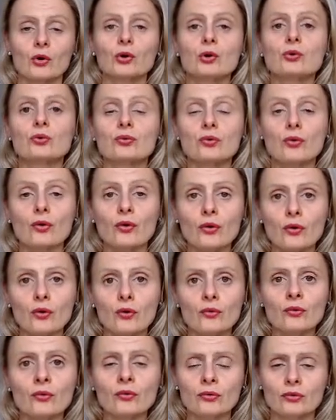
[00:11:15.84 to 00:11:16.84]

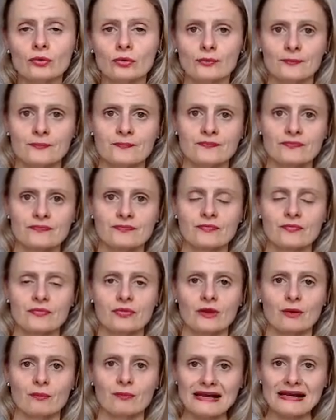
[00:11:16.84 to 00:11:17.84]
grow
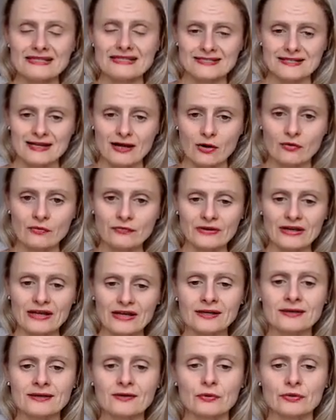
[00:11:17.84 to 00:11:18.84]
myself in,